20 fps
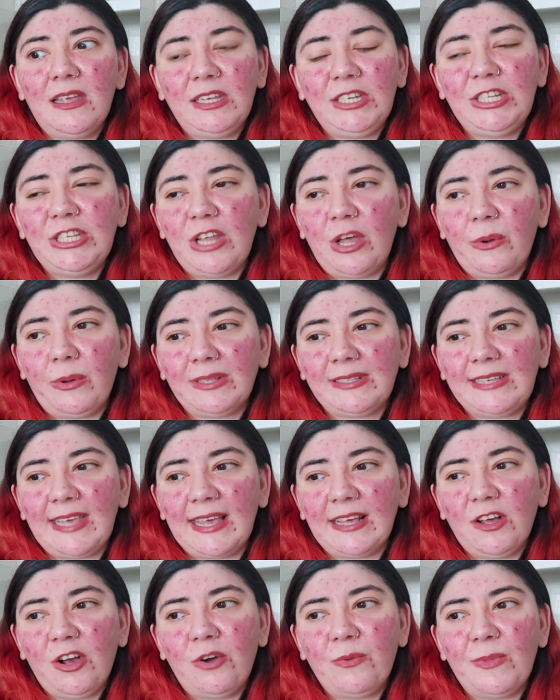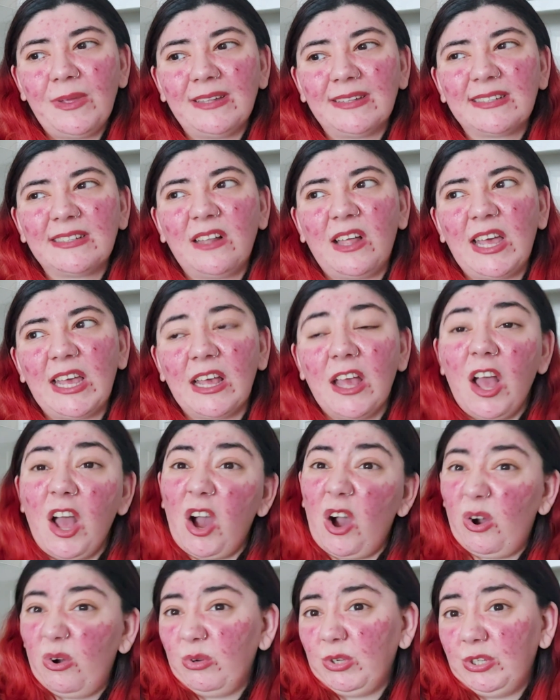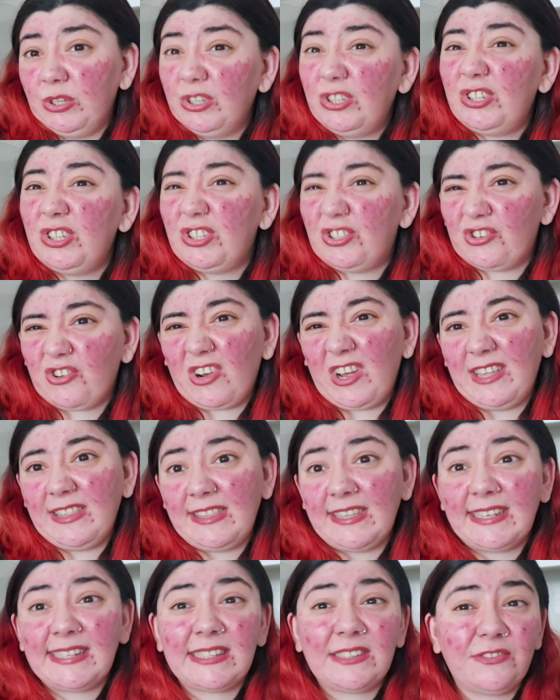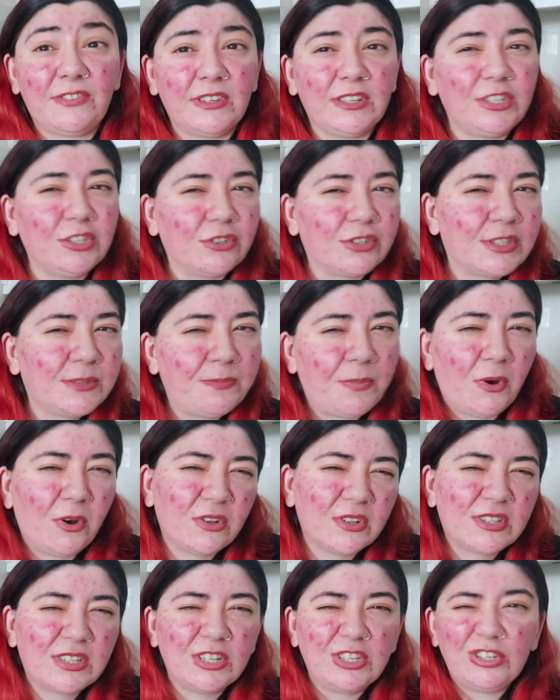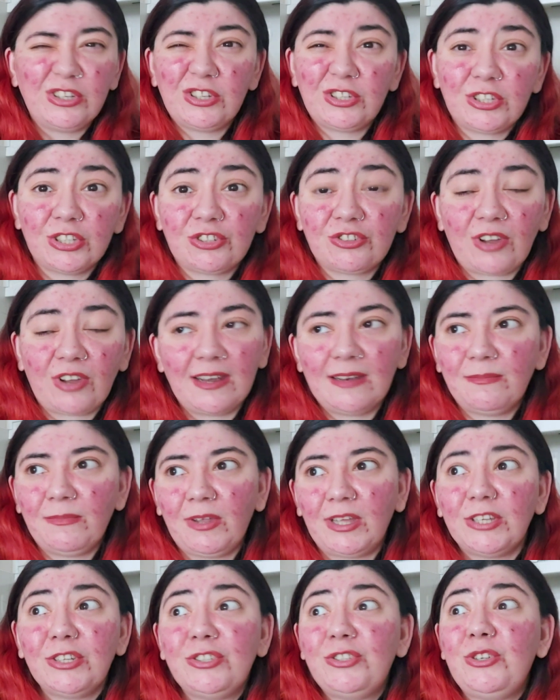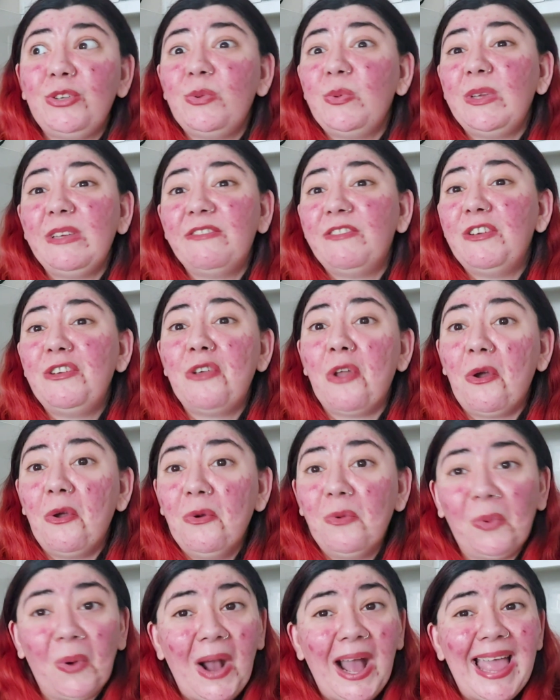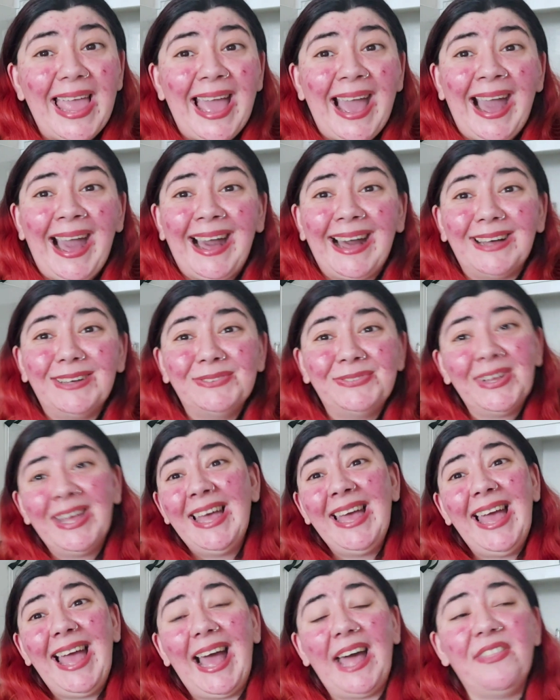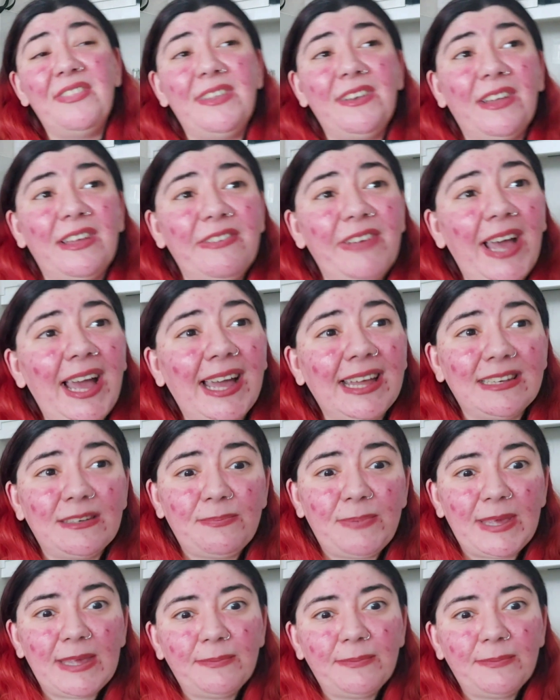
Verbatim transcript: you know, I'd get comments like, "Oh, you should try this for your spots, and you should try," and I'm like, do you even know what I have? And then I had